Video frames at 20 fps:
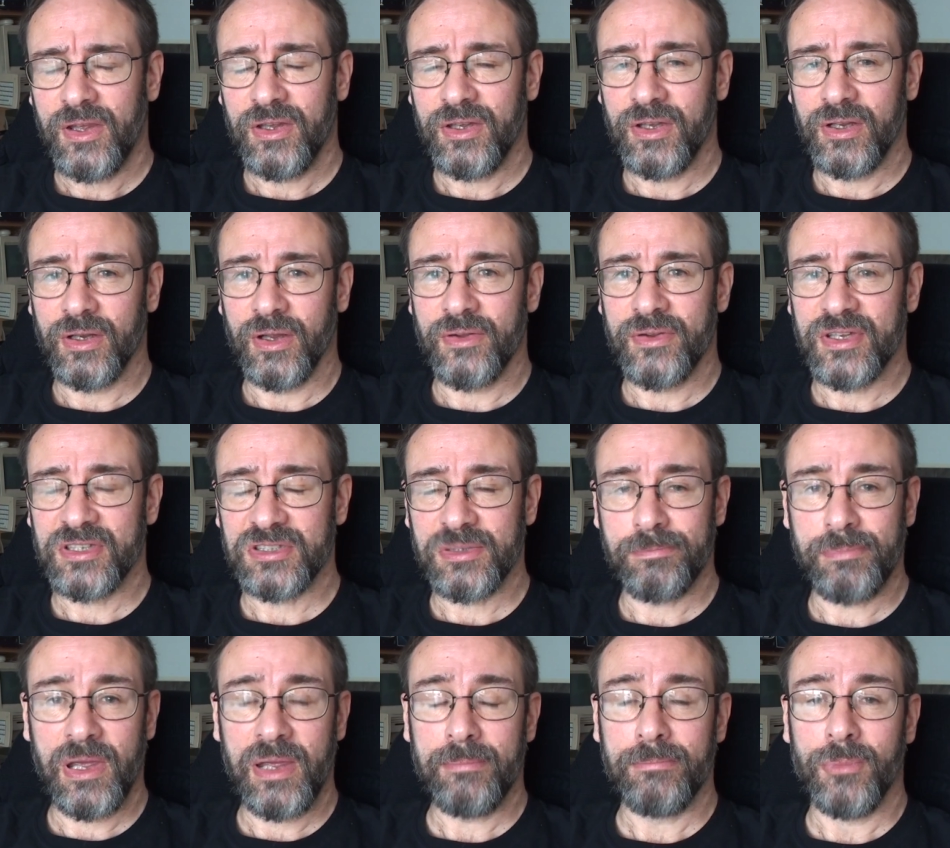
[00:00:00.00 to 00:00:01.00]
You know, there's a
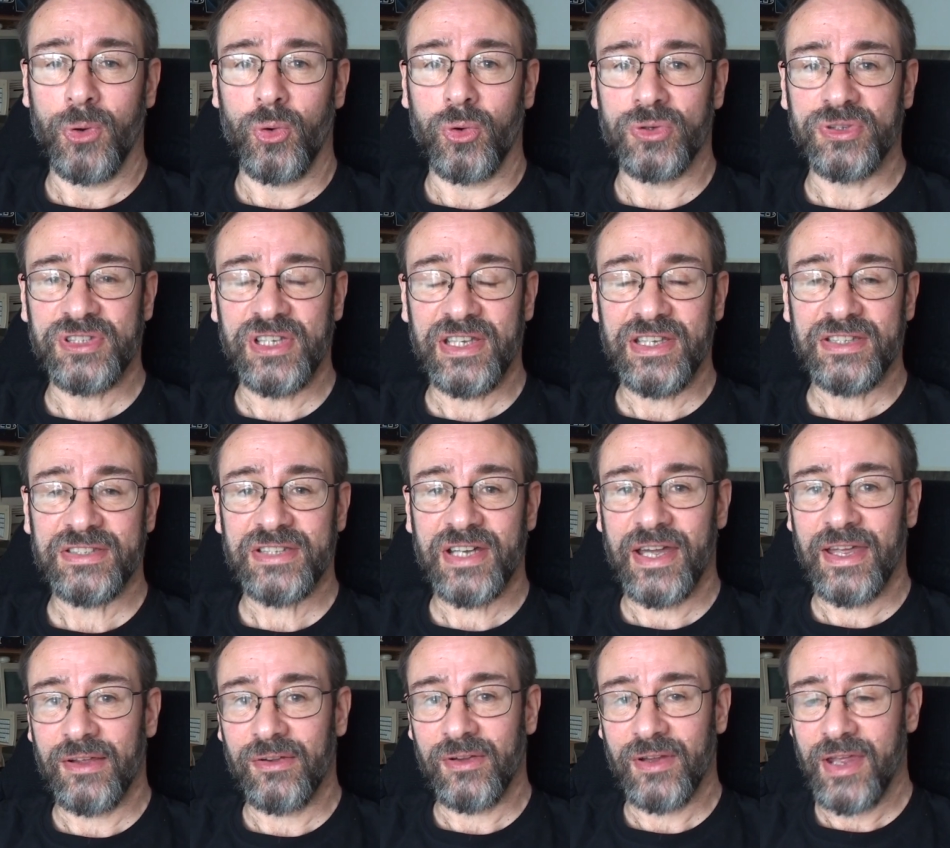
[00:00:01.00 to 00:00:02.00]
bit more
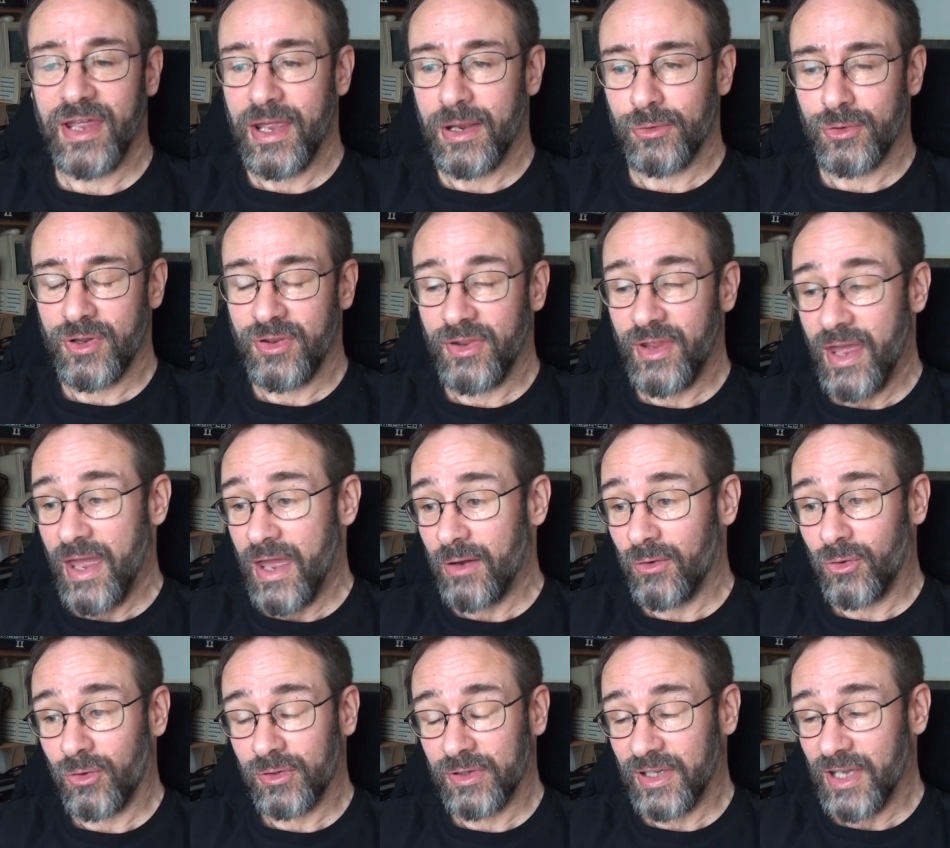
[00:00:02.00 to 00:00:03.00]
detail here and
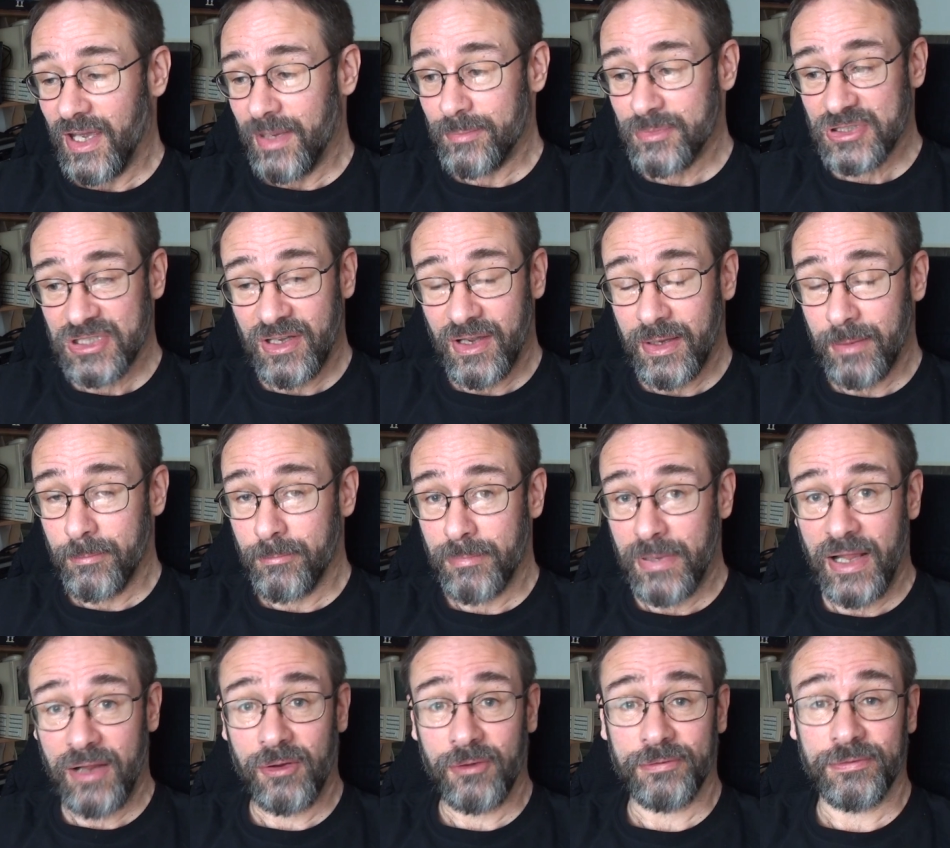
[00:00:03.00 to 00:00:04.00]
there on games like
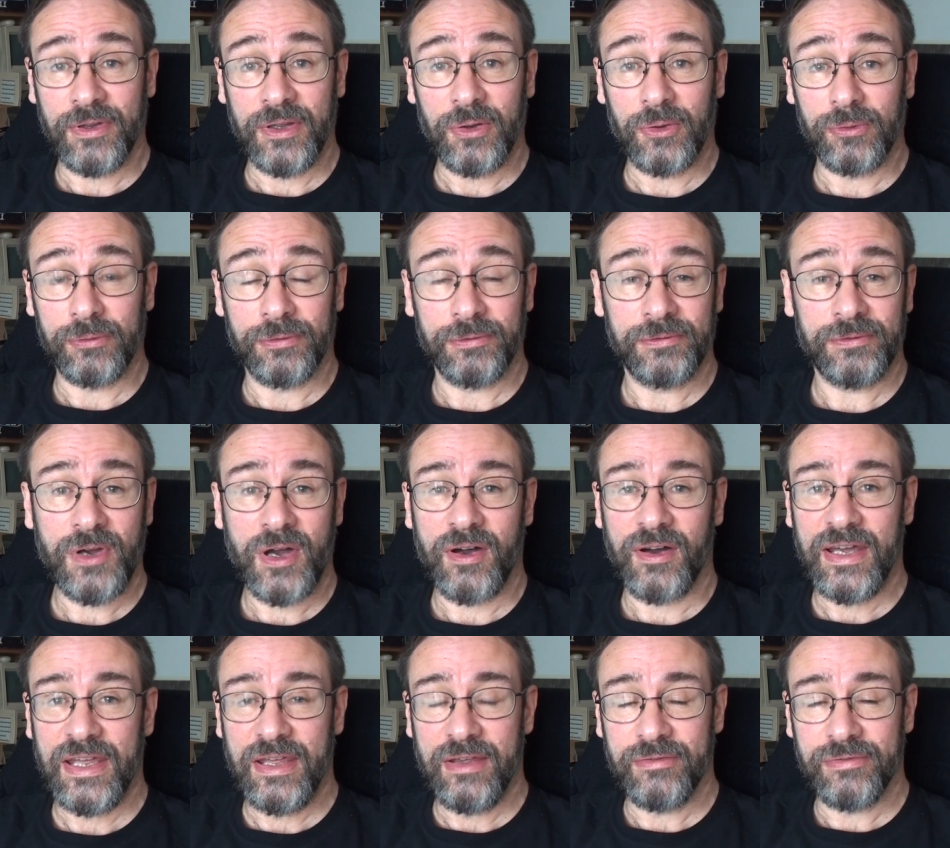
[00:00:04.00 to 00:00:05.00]
Battlefield
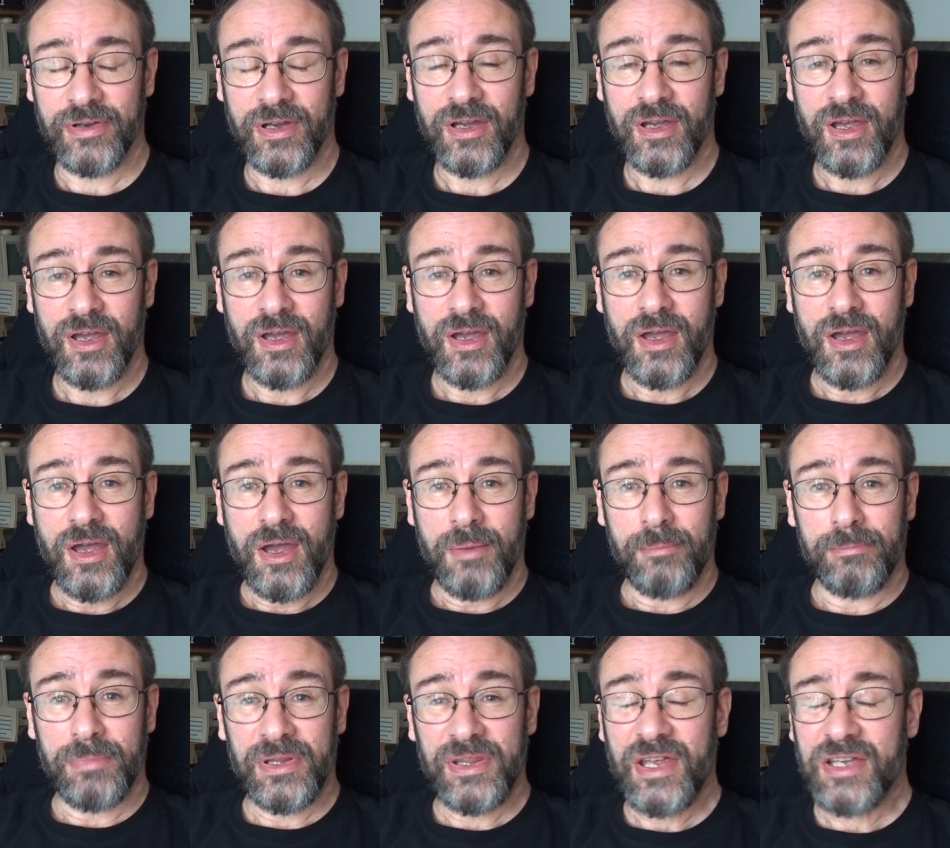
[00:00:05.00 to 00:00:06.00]
5,
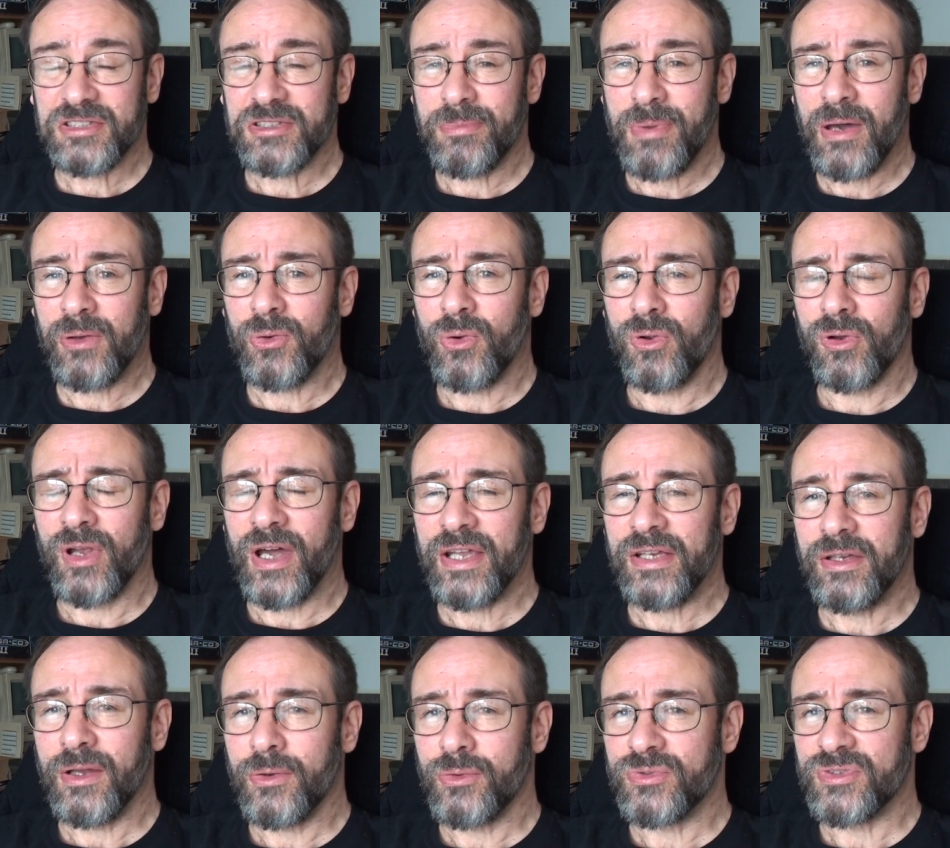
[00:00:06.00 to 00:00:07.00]
but that's about all I
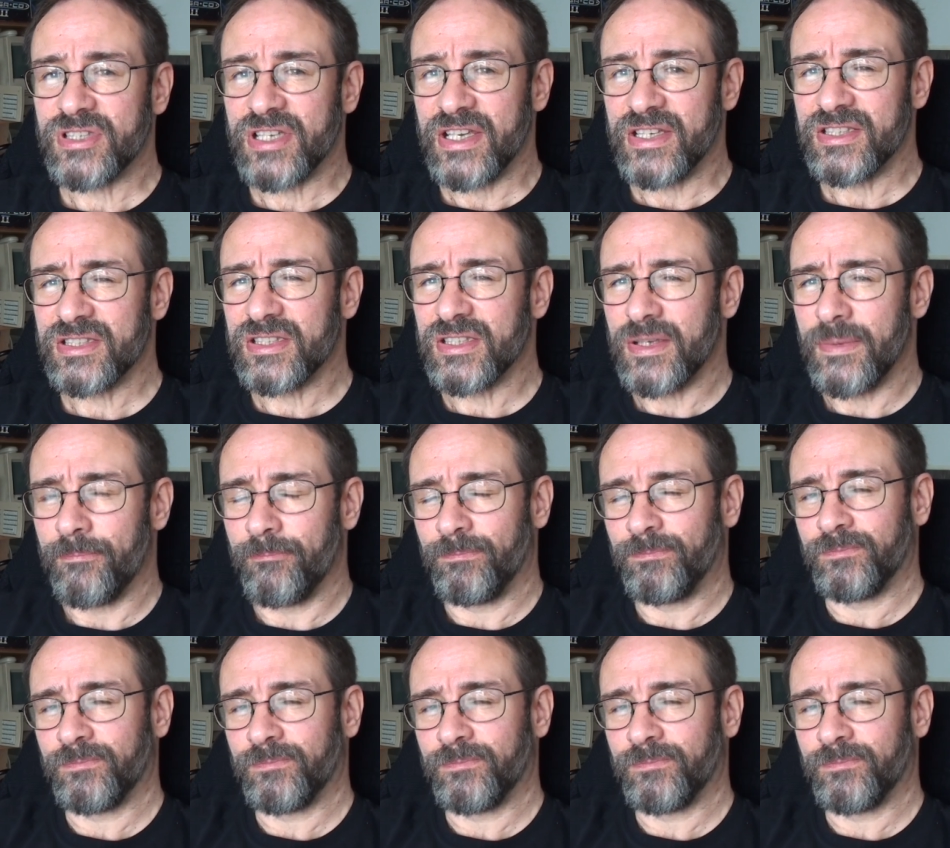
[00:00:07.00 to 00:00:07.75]
notice.